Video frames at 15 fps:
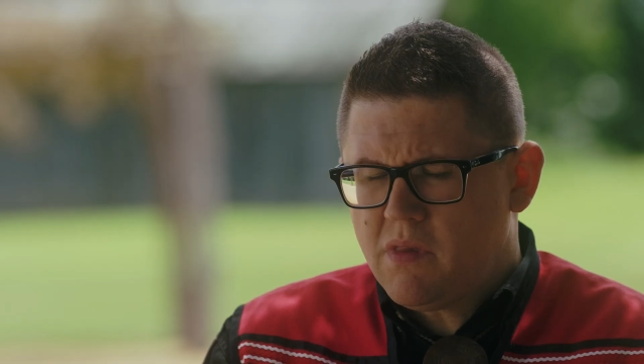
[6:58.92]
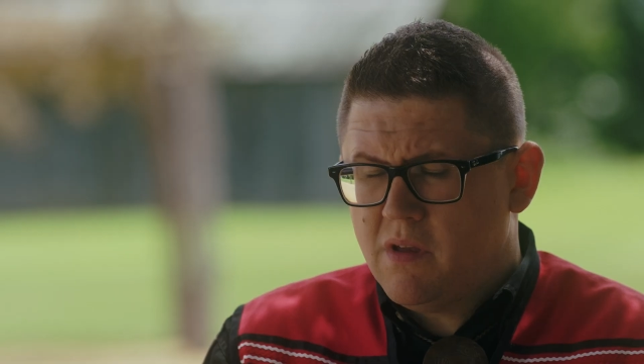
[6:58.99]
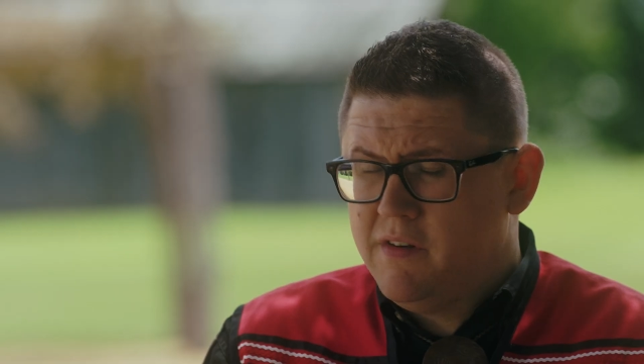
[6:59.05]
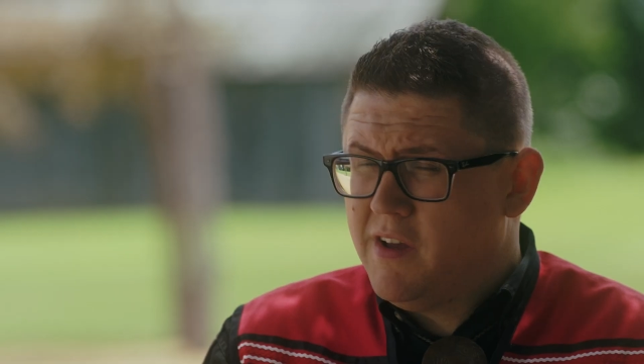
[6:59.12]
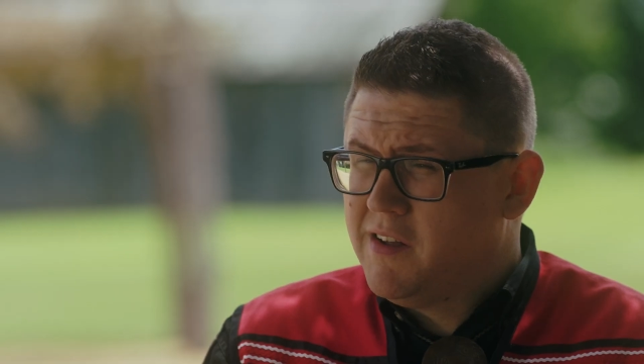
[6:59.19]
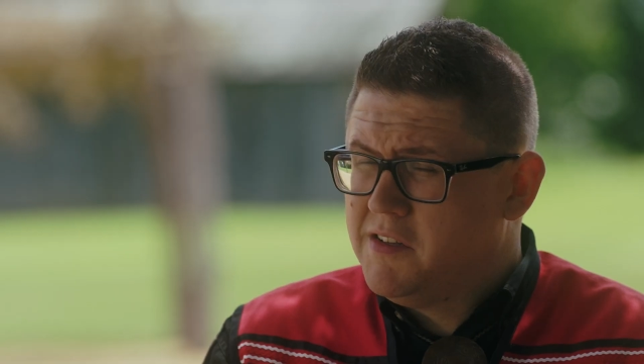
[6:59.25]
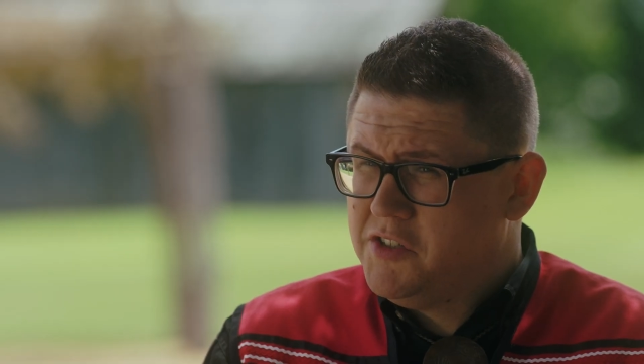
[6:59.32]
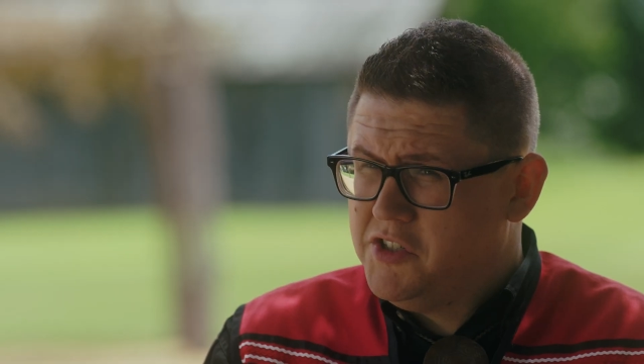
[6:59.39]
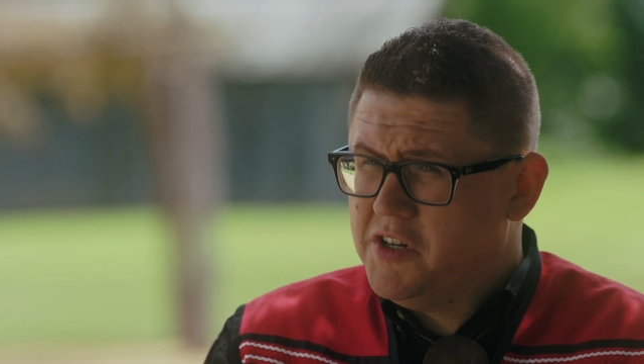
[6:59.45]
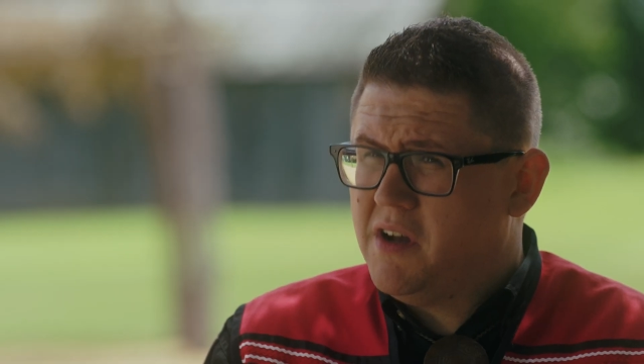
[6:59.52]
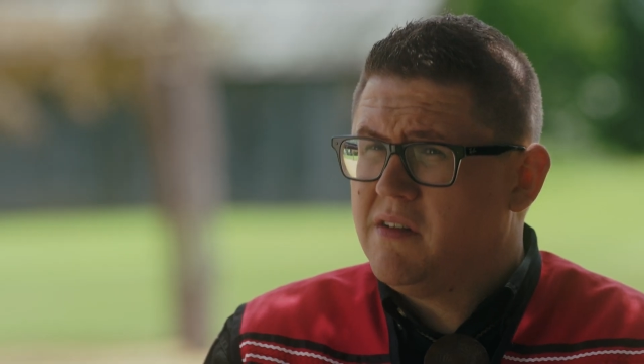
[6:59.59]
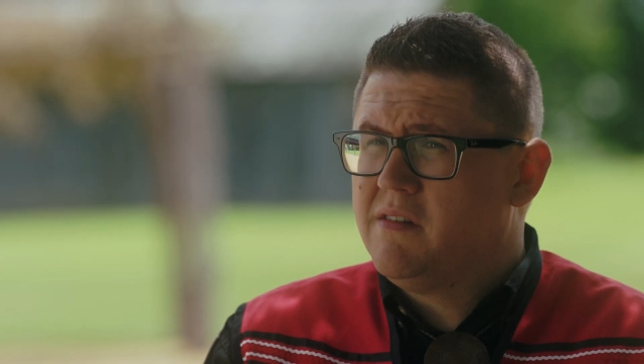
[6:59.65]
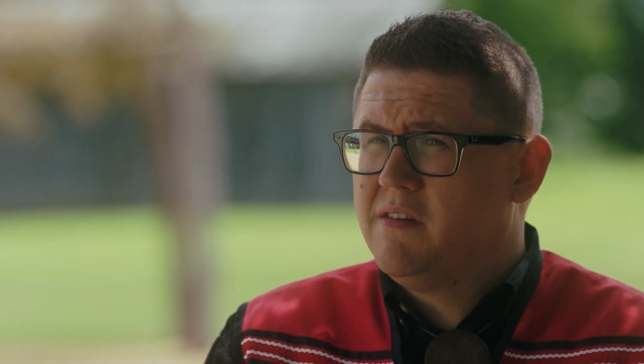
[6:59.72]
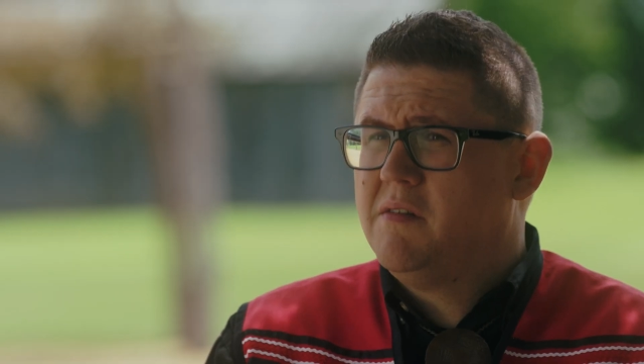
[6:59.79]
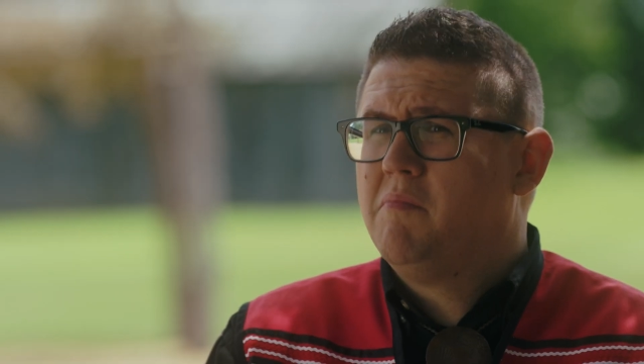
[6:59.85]
Douglas
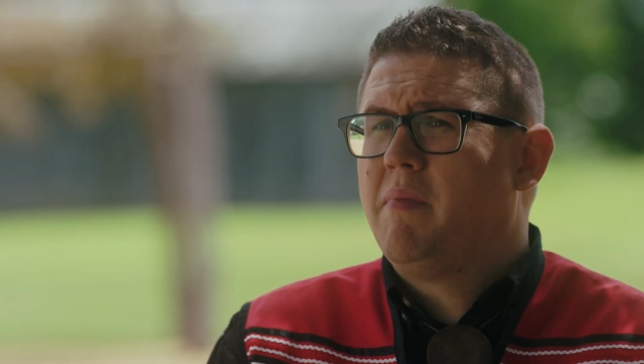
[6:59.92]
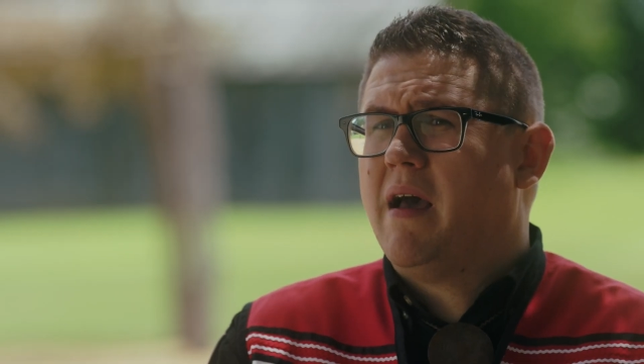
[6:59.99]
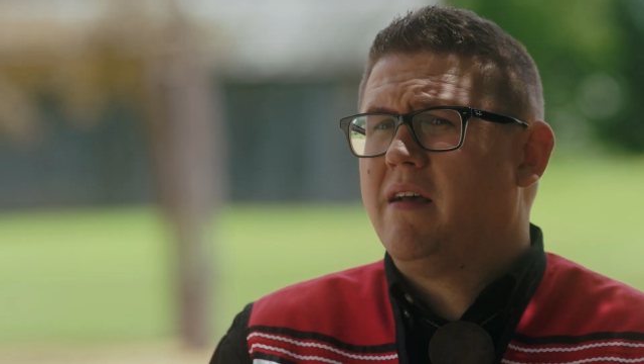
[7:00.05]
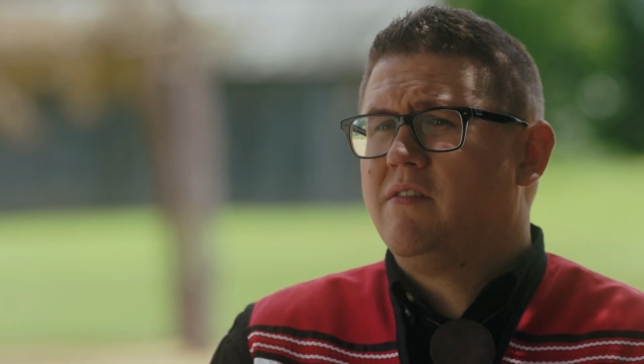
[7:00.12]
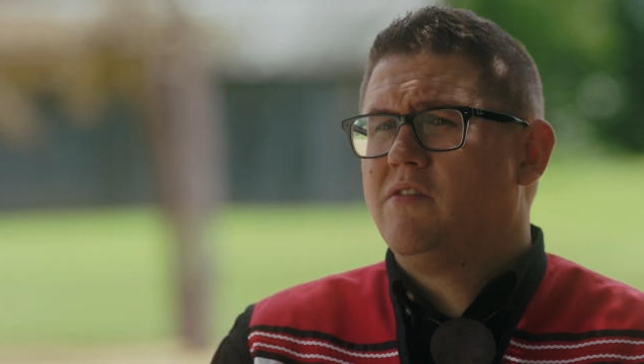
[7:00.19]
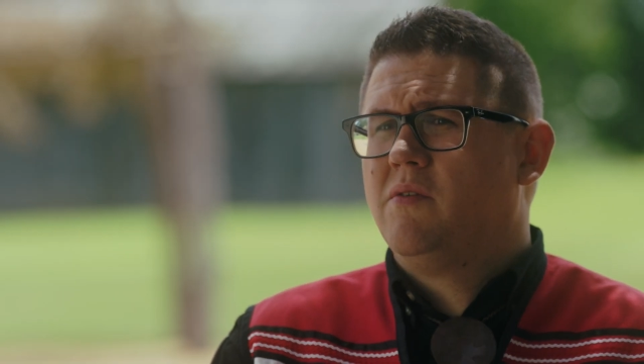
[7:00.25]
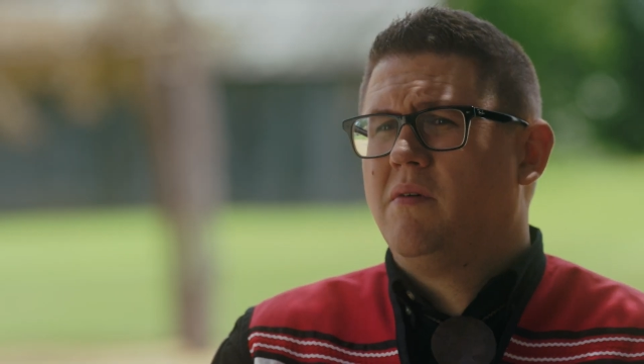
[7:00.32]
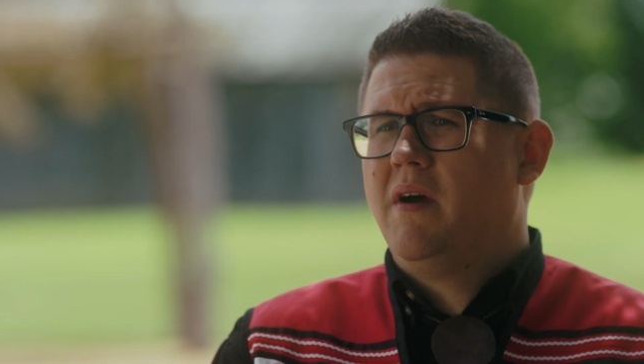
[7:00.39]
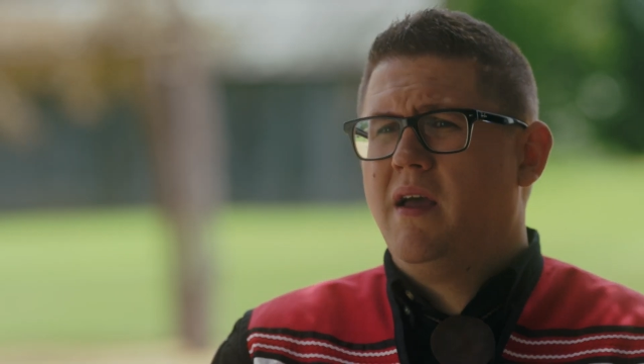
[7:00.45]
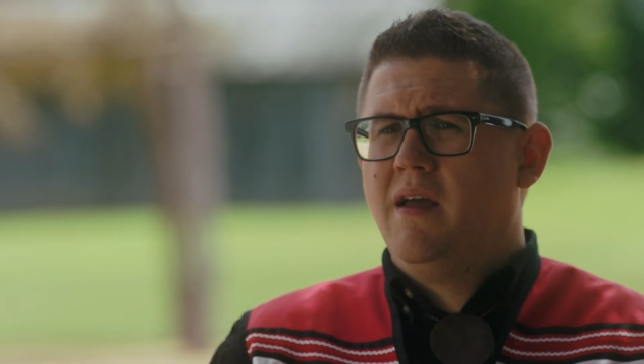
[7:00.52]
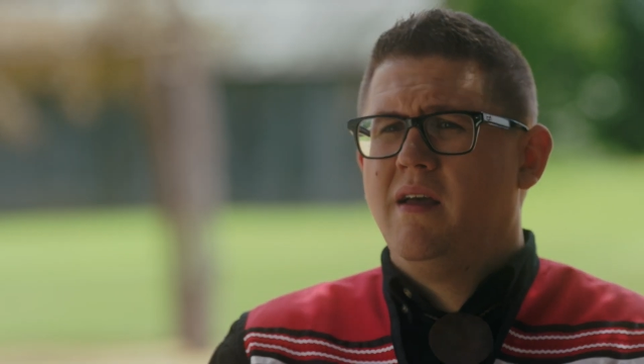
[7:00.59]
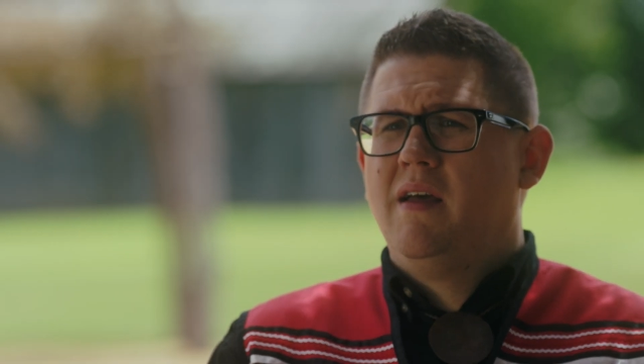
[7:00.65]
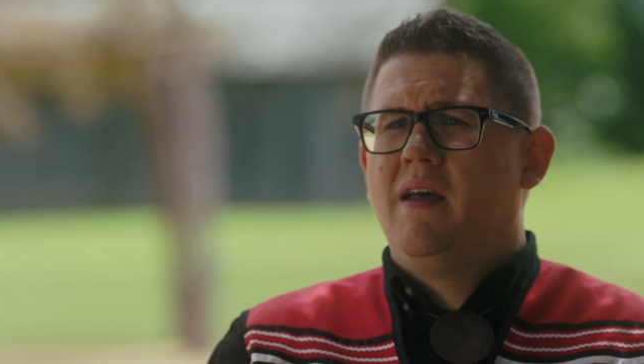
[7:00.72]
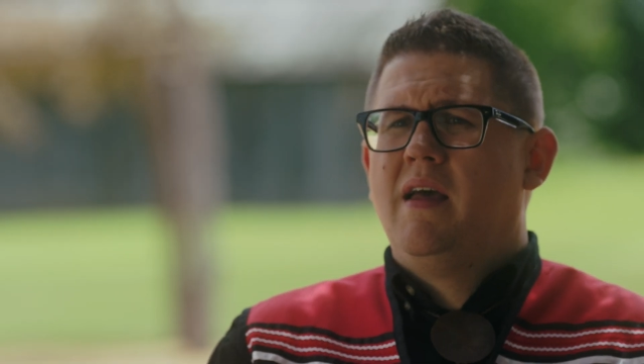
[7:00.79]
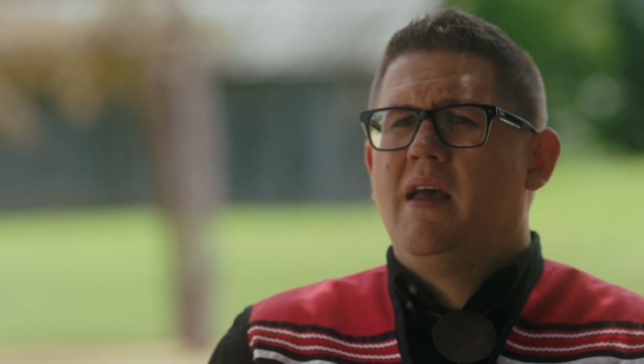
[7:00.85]
Johnston passed away,
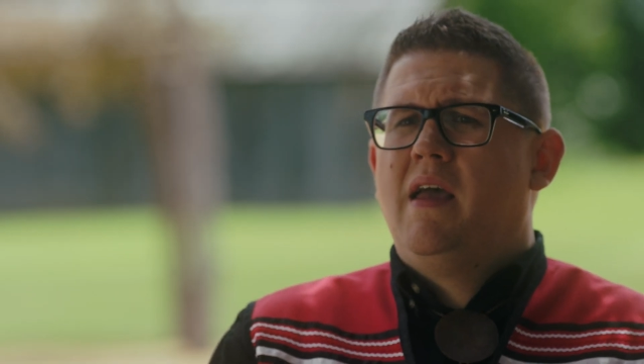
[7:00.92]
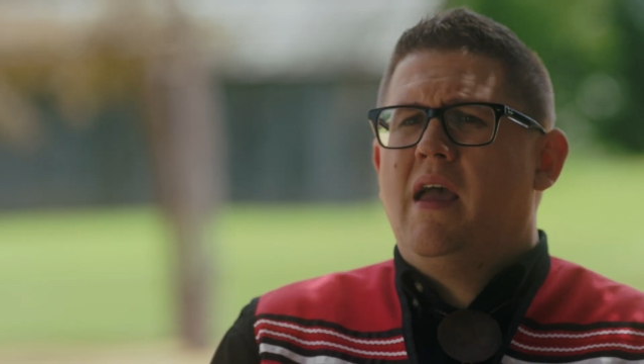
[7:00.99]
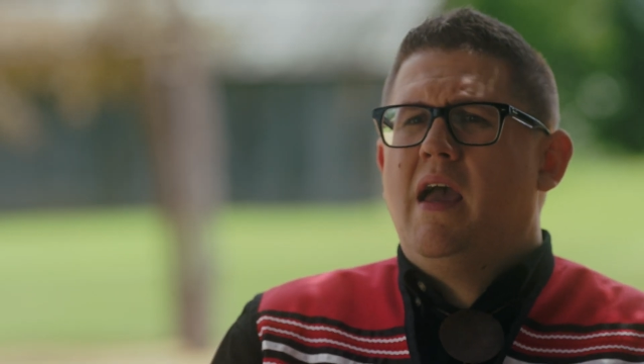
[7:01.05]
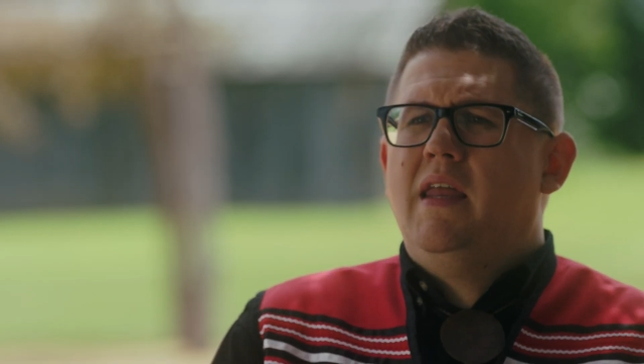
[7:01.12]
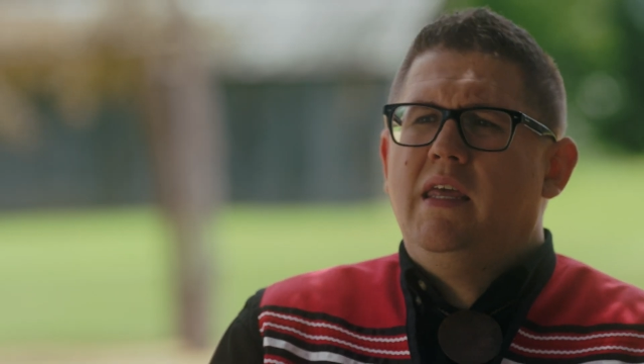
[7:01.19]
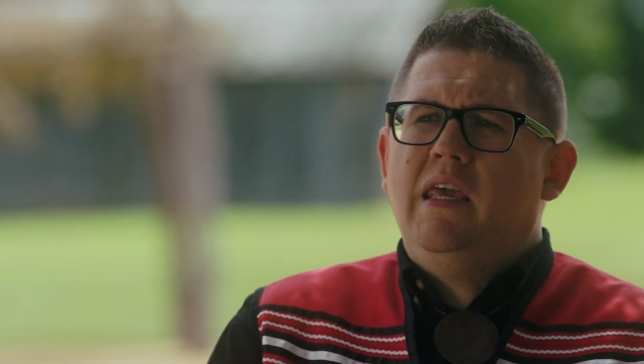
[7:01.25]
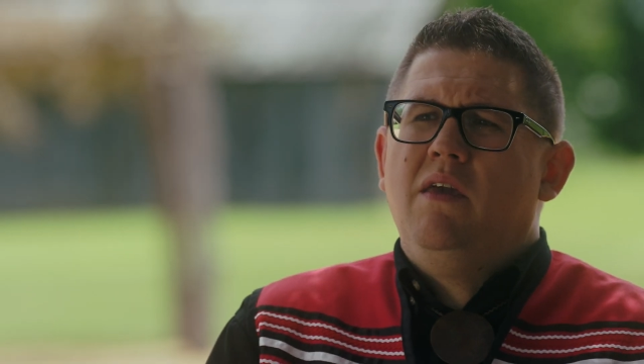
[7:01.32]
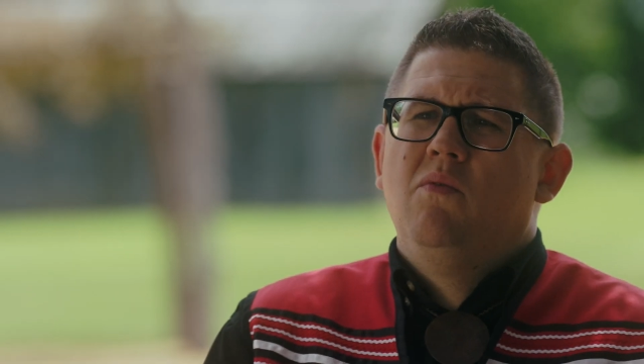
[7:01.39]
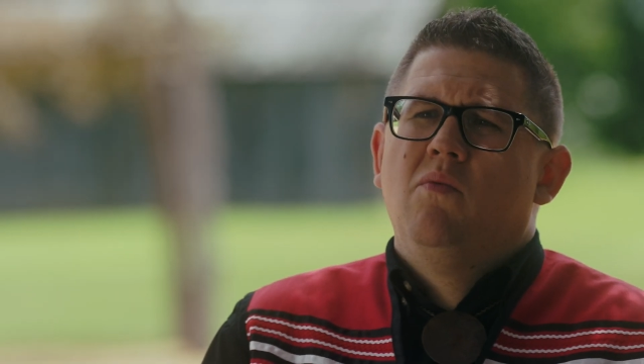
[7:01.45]
and he